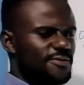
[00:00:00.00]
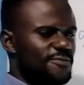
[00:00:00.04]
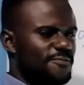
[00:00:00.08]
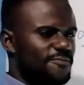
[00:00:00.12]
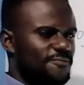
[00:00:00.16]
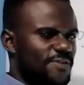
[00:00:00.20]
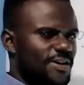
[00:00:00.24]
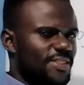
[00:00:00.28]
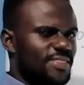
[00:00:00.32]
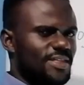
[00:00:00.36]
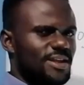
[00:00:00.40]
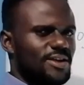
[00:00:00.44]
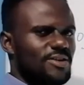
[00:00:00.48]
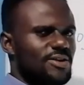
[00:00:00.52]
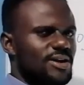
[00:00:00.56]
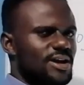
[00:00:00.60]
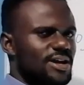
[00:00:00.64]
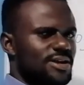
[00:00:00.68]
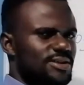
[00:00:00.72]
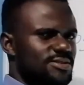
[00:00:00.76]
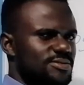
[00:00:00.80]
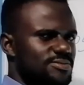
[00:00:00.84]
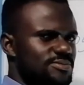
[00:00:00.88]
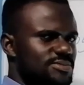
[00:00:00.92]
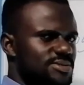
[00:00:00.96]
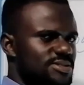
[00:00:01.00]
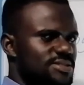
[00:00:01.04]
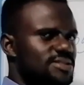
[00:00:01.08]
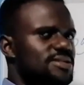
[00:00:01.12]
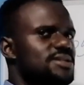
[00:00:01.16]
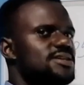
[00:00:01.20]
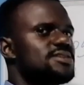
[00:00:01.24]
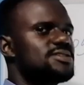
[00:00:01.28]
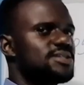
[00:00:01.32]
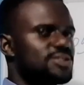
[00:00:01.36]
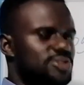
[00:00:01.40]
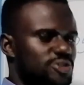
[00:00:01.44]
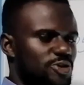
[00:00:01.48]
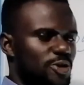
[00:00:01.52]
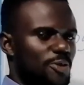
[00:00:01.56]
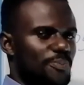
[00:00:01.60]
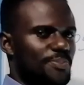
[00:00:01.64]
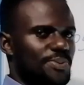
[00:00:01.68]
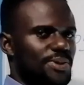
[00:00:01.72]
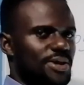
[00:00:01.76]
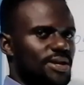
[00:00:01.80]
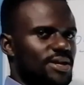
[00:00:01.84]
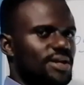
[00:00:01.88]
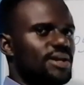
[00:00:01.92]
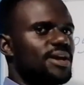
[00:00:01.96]
Further logarithms is a
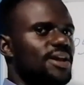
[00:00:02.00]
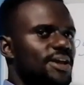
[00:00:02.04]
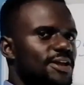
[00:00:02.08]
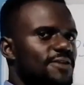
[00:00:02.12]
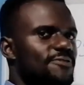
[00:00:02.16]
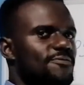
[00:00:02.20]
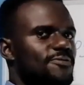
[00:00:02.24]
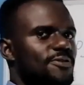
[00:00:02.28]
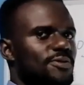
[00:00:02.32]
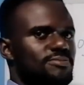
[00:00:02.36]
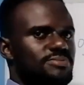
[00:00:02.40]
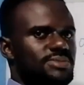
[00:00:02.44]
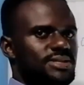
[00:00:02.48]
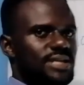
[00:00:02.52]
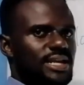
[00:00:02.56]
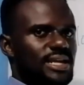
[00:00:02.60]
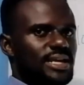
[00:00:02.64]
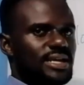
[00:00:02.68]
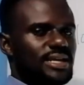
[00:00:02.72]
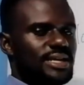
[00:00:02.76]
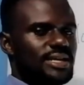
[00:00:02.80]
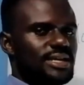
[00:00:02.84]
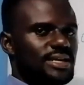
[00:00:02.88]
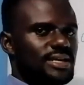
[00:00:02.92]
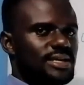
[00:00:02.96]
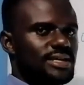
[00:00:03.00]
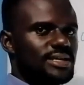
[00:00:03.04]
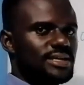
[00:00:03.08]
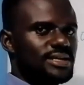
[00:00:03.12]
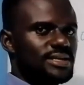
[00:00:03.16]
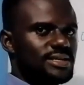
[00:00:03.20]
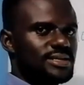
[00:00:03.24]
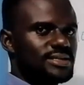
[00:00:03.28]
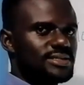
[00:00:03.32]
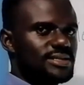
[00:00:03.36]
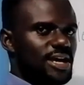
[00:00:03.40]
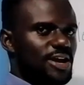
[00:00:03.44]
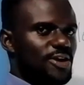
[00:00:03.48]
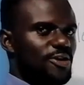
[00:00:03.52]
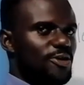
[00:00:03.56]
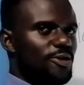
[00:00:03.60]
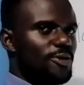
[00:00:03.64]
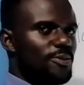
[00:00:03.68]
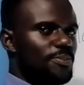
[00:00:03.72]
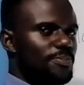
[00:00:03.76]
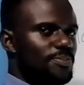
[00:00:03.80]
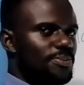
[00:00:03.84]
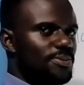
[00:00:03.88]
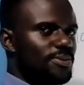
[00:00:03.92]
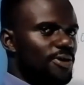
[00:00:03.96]
topic in Form 3, so I
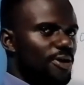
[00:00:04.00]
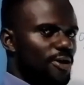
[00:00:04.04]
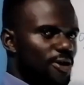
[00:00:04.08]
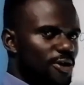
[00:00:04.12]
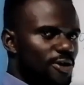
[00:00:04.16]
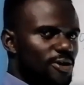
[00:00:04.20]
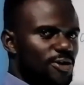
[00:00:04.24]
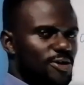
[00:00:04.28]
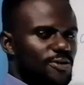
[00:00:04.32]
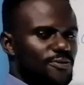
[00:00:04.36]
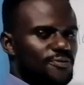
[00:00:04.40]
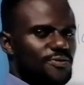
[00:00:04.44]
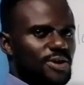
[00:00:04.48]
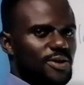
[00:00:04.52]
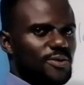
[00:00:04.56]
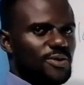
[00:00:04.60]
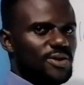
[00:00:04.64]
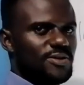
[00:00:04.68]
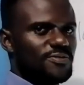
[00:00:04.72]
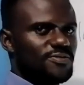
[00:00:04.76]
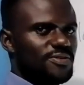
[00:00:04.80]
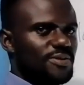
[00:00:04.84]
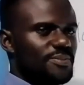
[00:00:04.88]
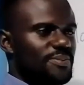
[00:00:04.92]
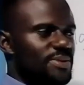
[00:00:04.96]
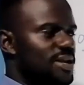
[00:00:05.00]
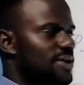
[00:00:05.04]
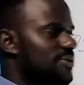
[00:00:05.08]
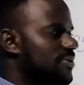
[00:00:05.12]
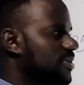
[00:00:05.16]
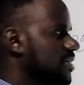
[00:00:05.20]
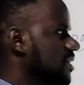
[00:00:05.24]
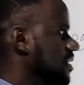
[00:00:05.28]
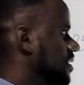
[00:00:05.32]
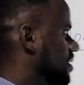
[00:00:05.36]
hope all of you are well familiar with